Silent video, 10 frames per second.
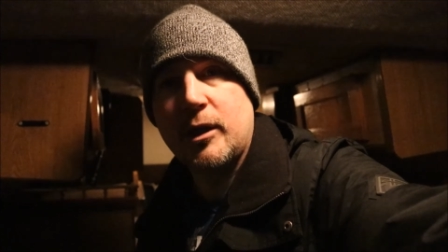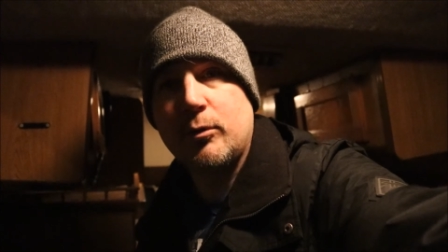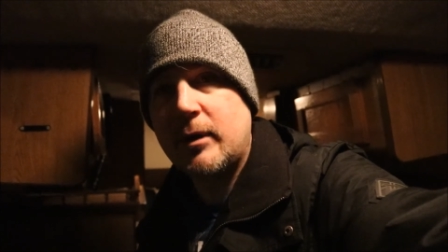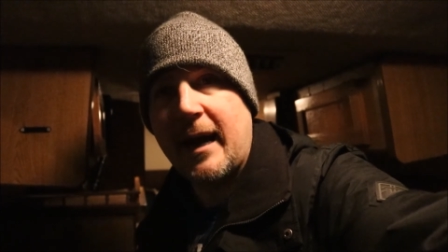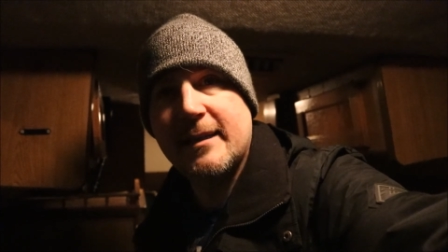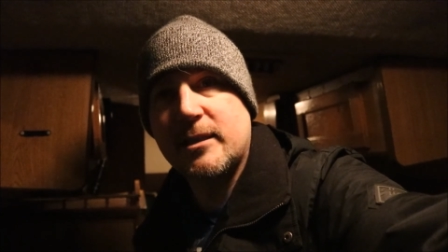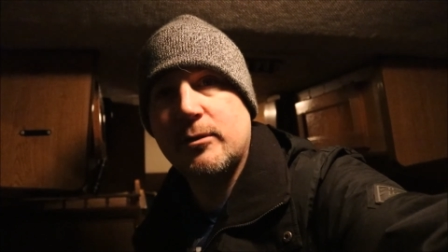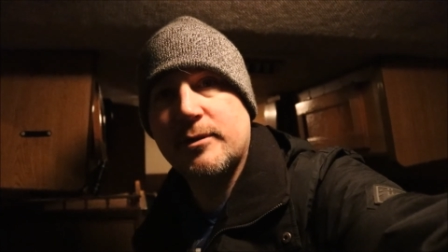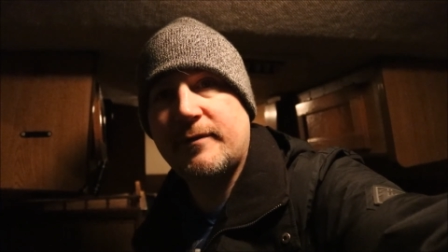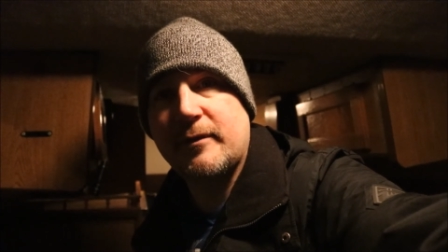you guys
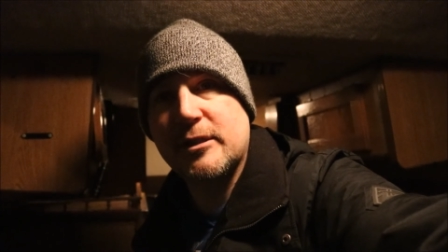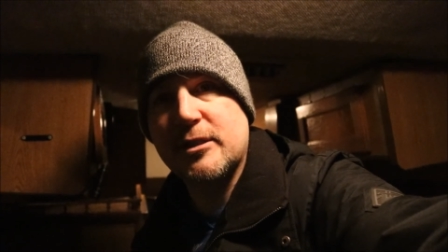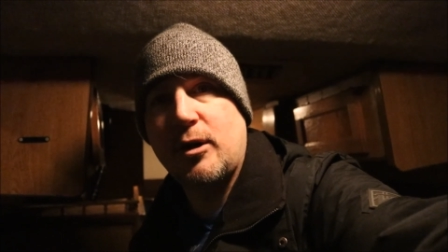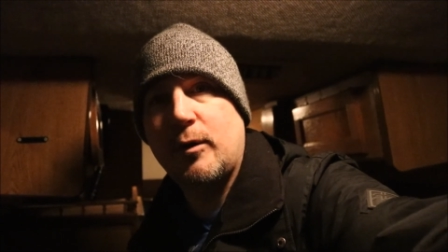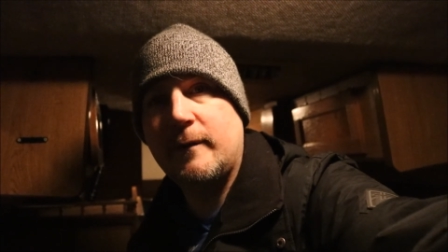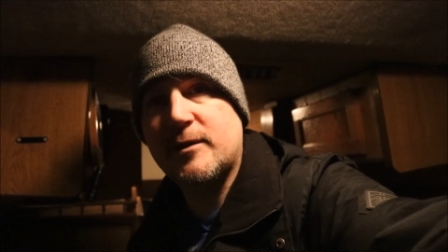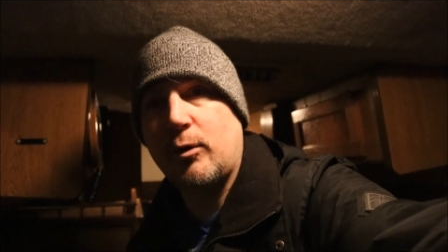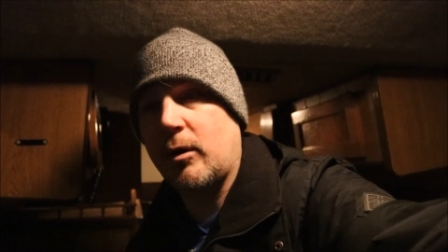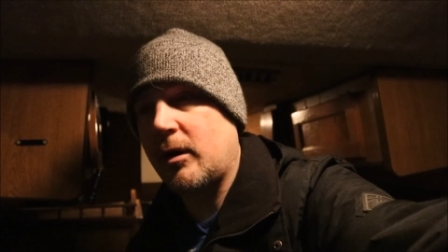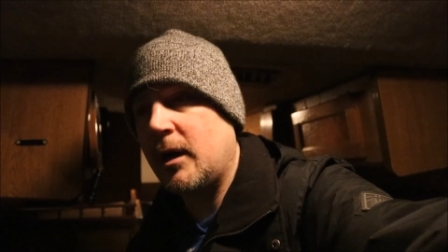use for stoves
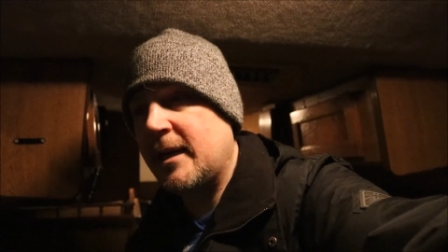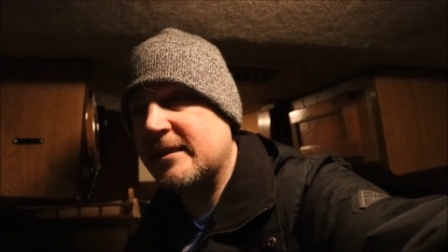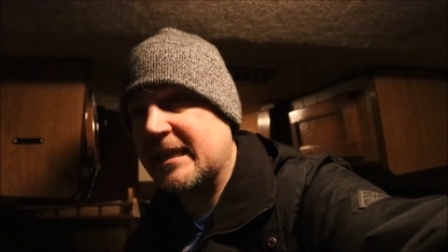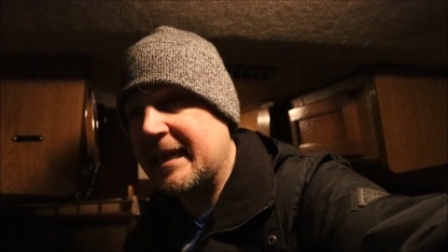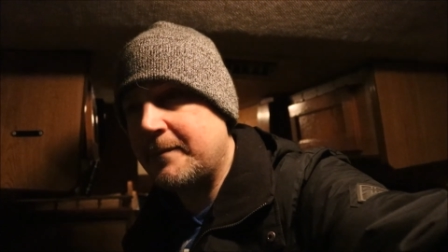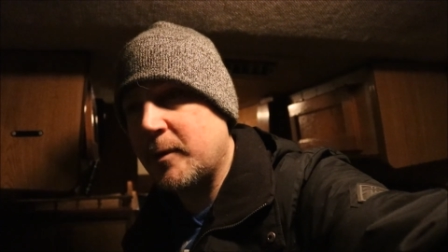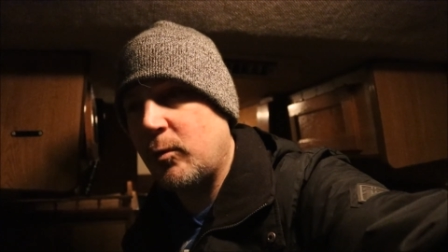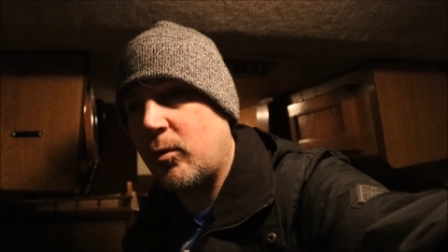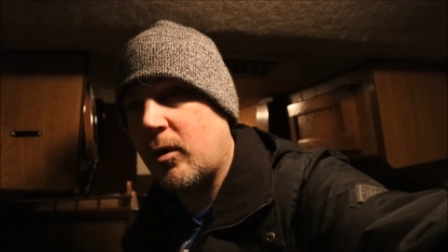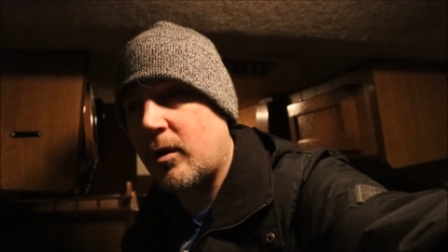or to keep you
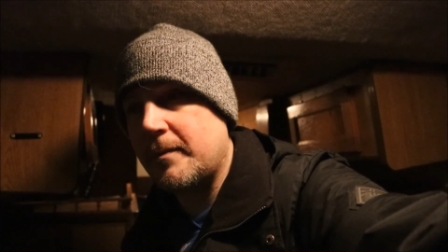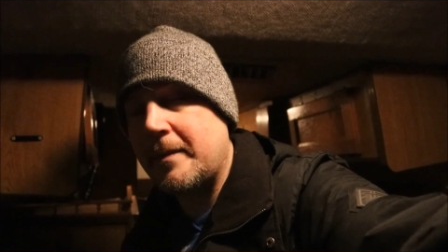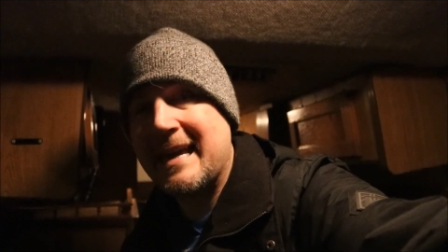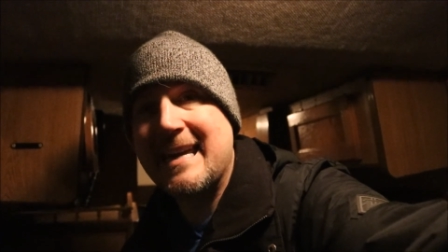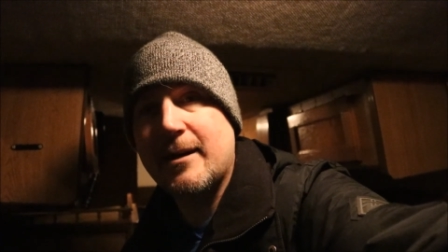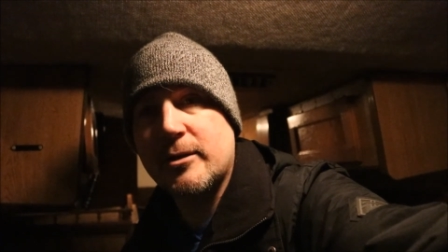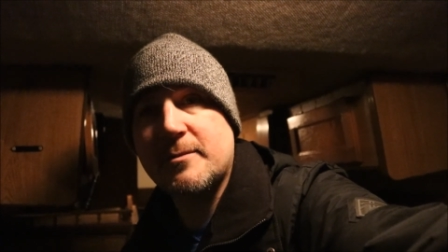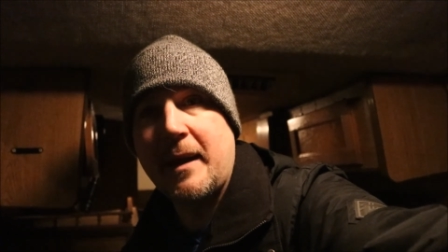warm, heaters.